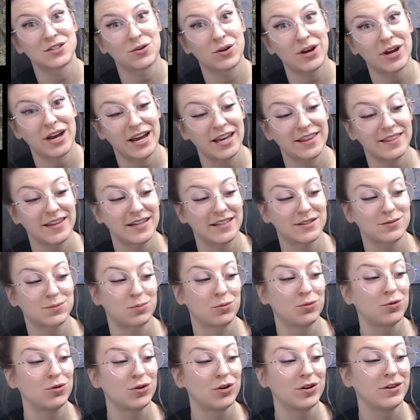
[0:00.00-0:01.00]
Okay, that's
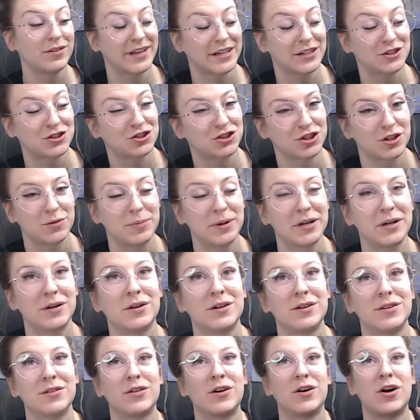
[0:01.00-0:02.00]
rule that should
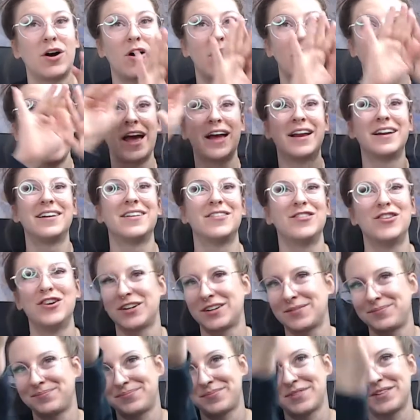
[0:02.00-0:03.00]
be the and
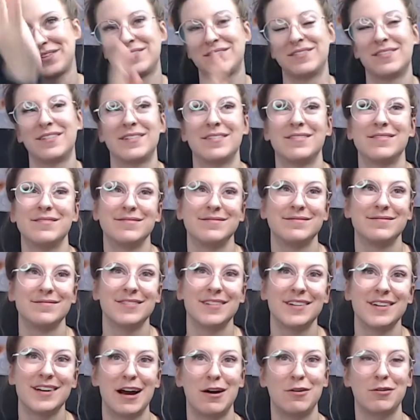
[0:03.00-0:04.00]
look,
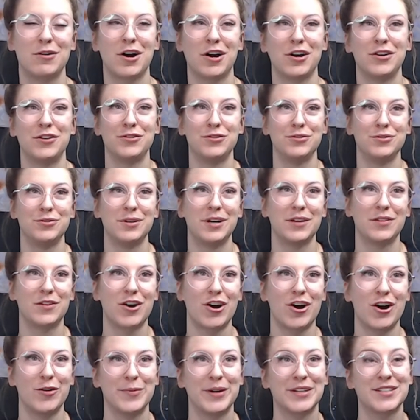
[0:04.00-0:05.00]
Algodnu in the
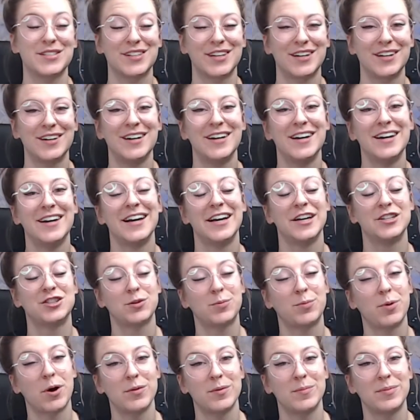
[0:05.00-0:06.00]
comments there. It
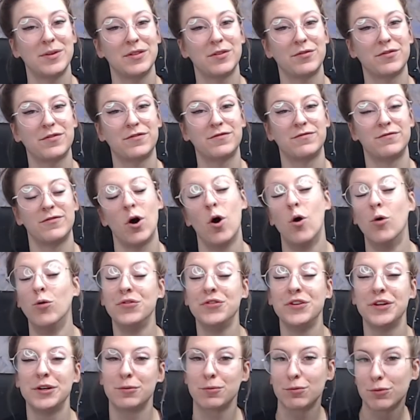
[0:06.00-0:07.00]
should probably be the
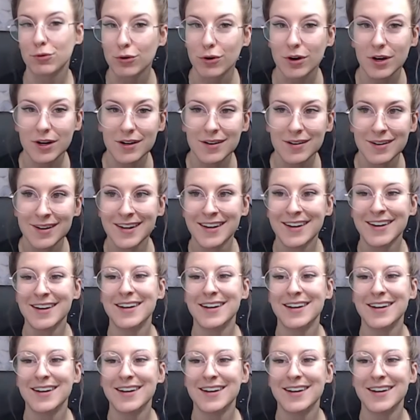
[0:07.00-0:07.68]
only rule.